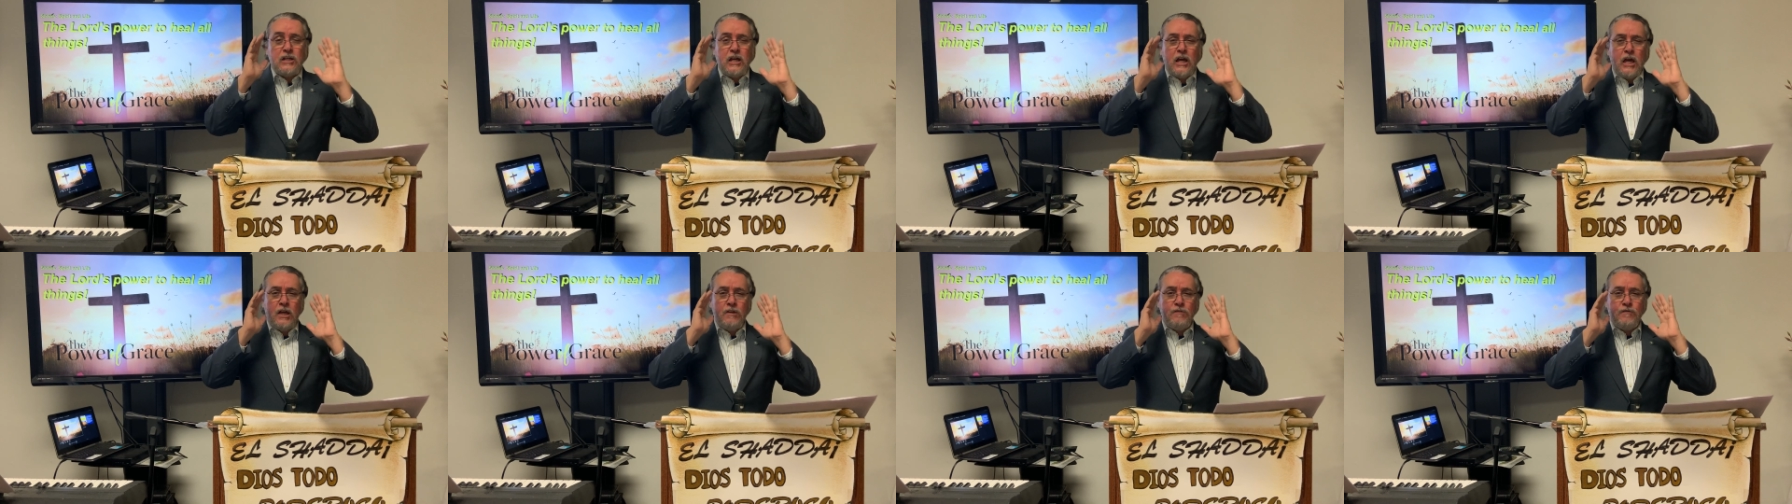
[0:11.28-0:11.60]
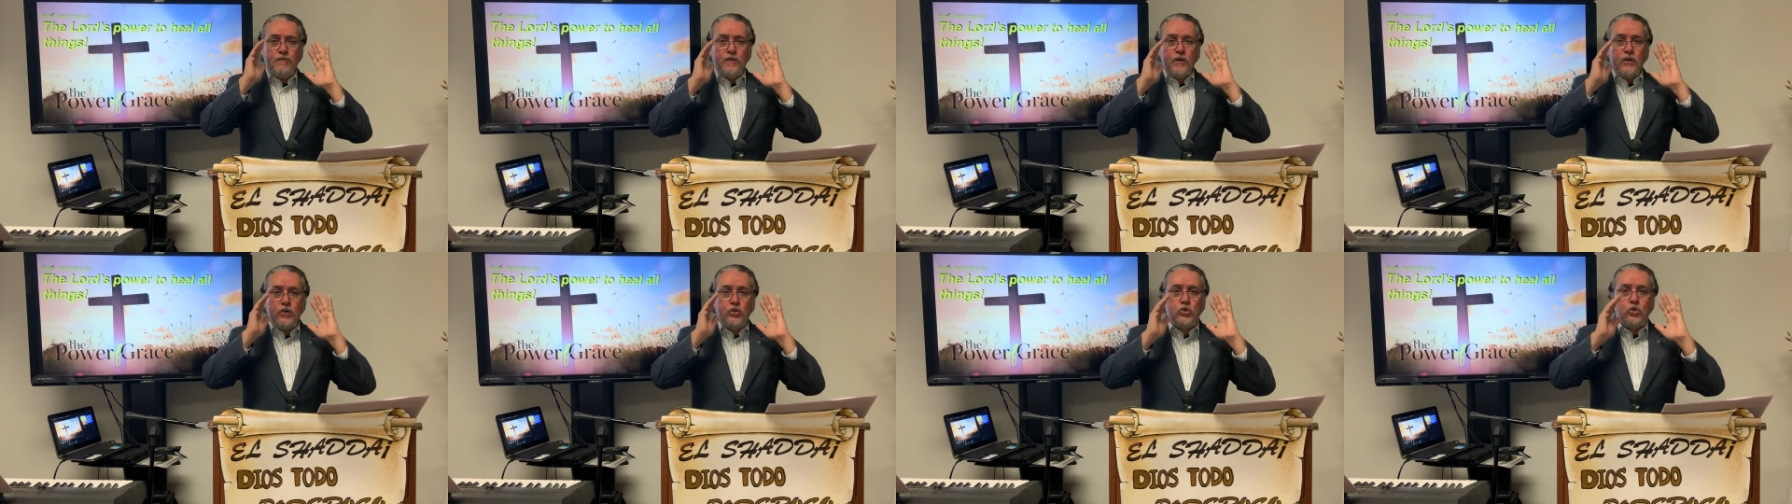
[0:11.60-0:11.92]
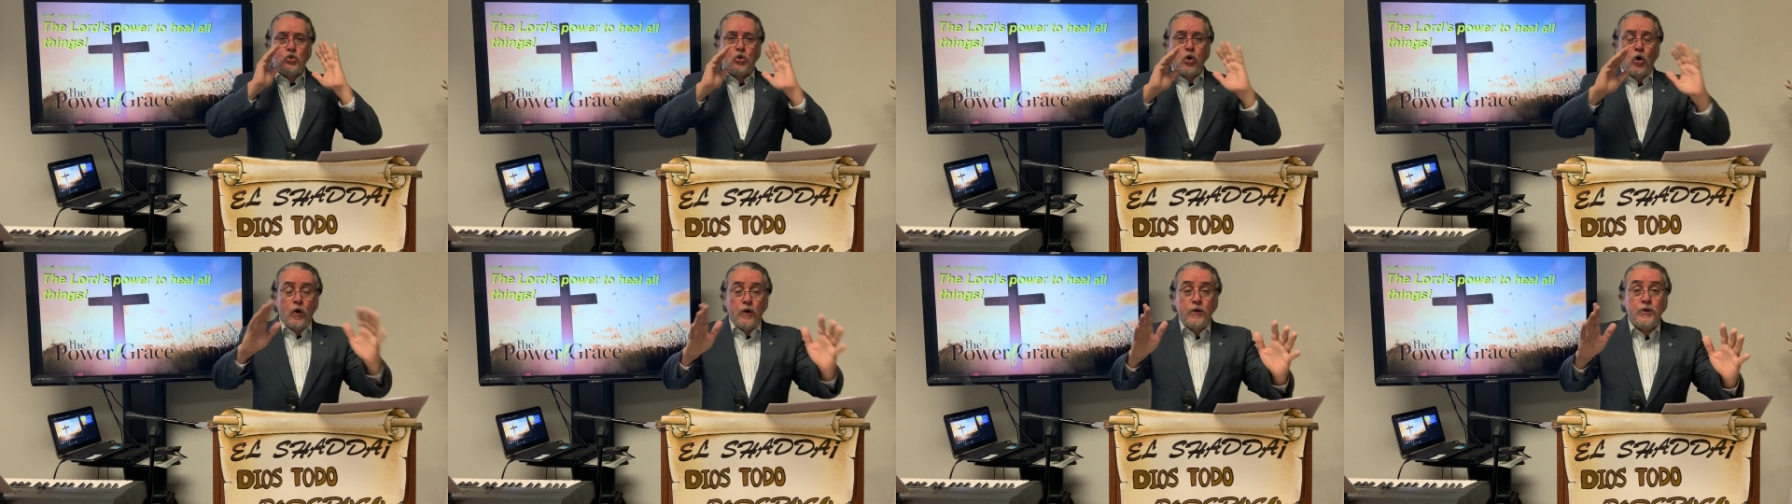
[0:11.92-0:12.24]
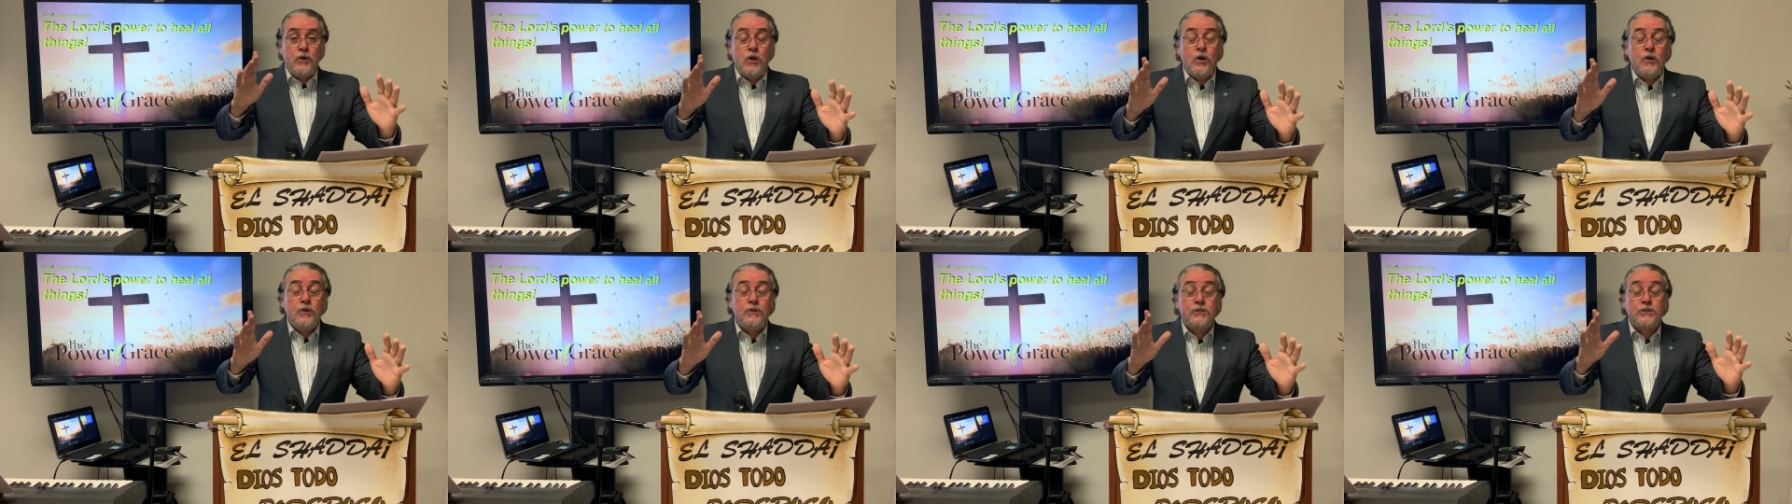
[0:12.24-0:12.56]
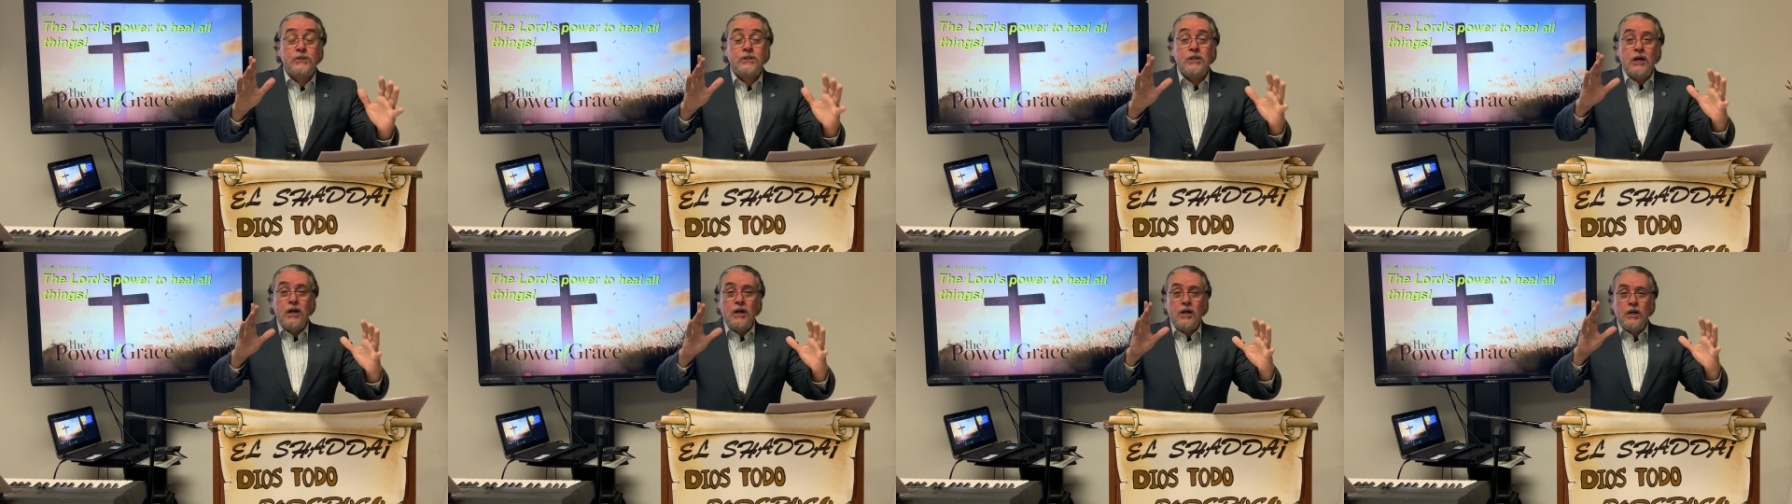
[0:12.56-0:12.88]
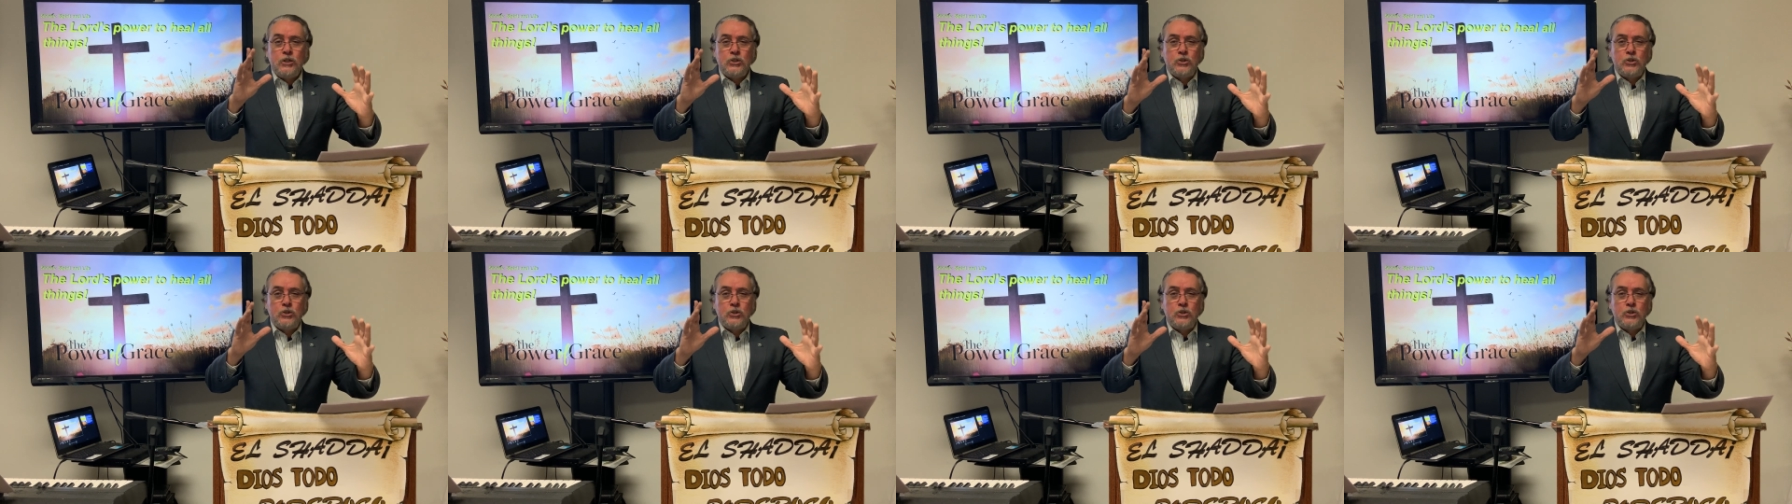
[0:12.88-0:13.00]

and victorious